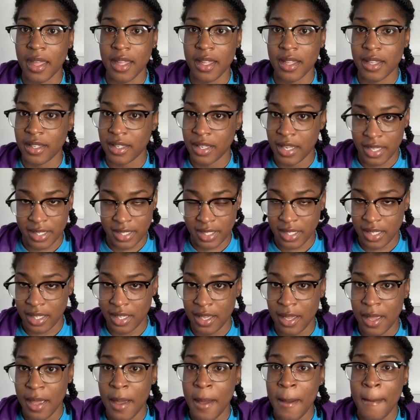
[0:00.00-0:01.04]
That's it.
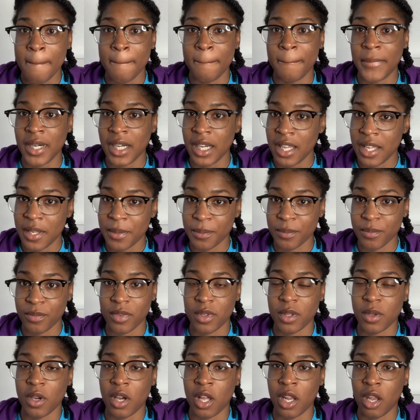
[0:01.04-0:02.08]
But
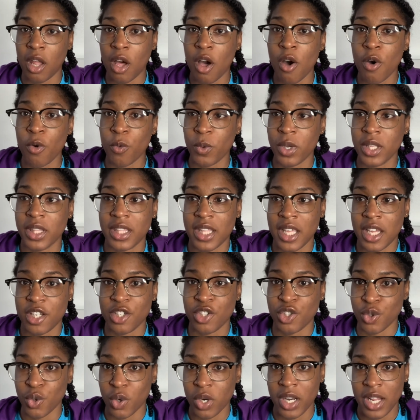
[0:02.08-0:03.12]
along with that,
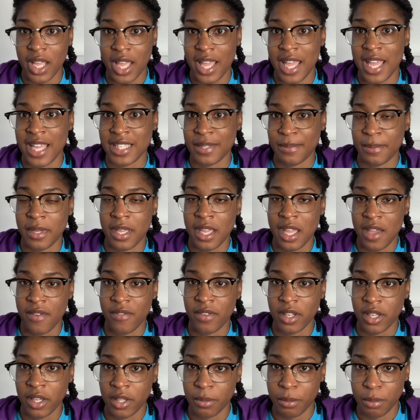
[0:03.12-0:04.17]
Jordan has been having
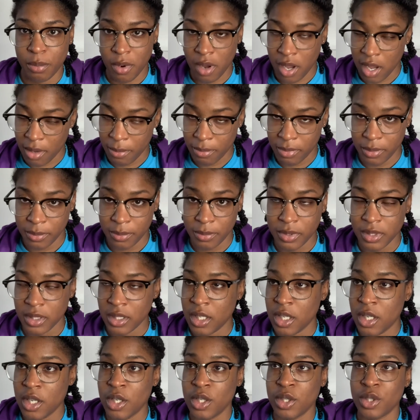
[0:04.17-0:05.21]
other problems.
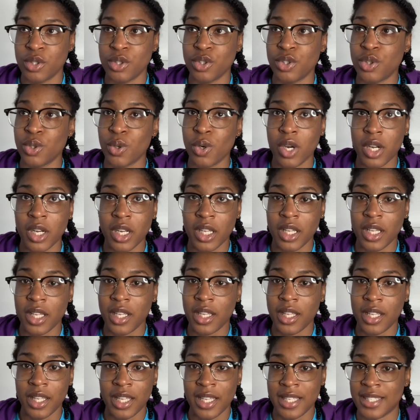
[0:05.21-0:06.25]
Jordan
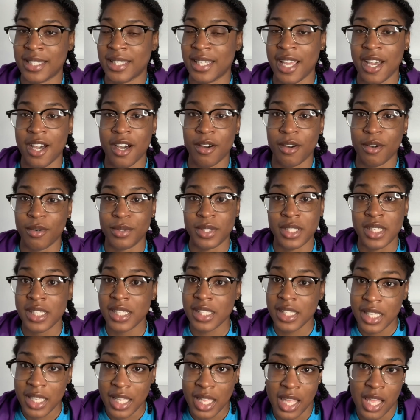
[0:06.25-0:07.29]
is now, since
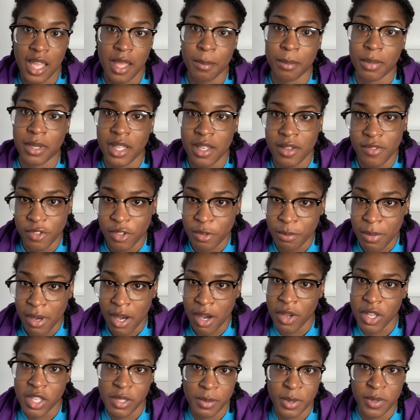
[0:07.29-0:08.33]
he can't play football,
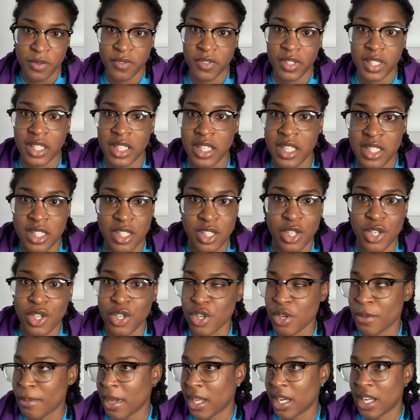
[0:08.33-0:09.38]
he's been feeling insecure
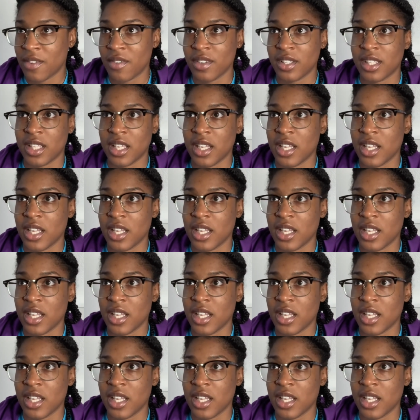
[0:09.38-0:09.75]
about everything.